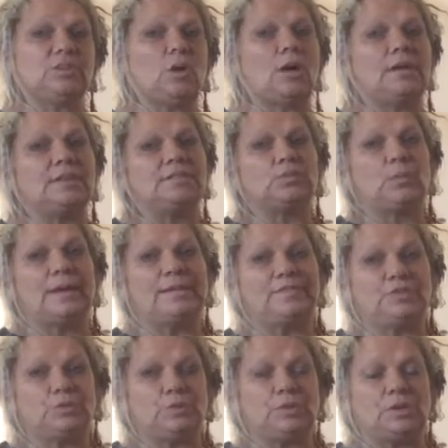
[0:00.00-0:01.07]
on its way
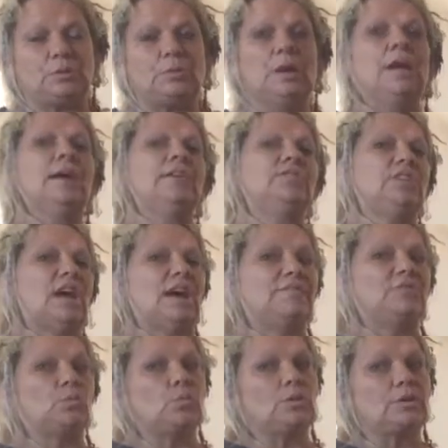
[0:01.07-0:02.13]
to you. You
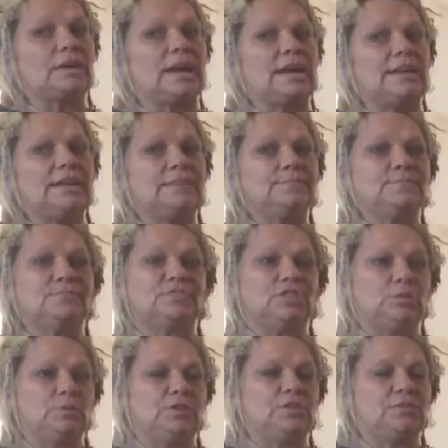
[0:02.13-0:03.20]
have to work at it,
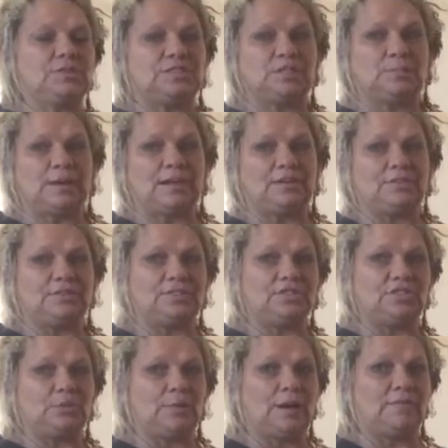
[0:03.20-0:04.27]
do what you're inspired to
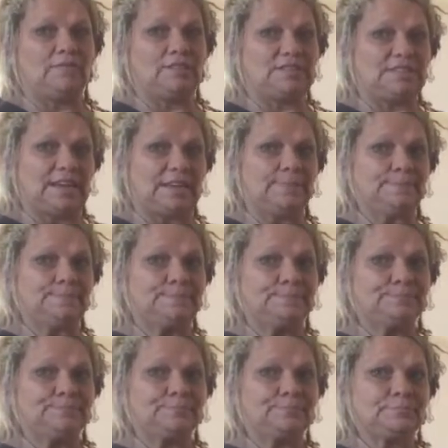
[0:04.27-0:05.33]
do every day.
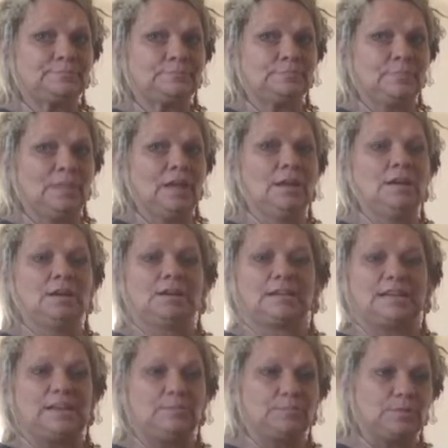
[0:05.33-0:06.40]

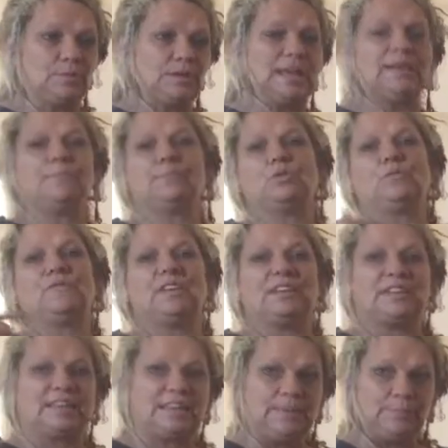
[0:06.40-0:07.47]
Keep it
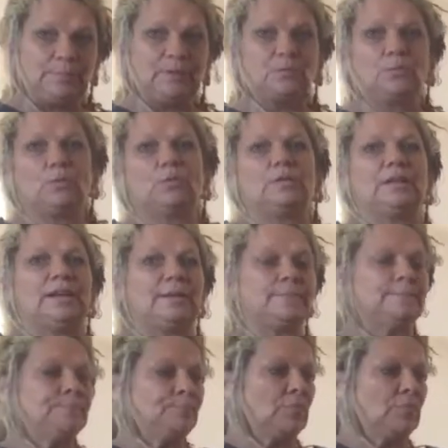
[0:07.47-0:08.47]
moving, keep it rolling.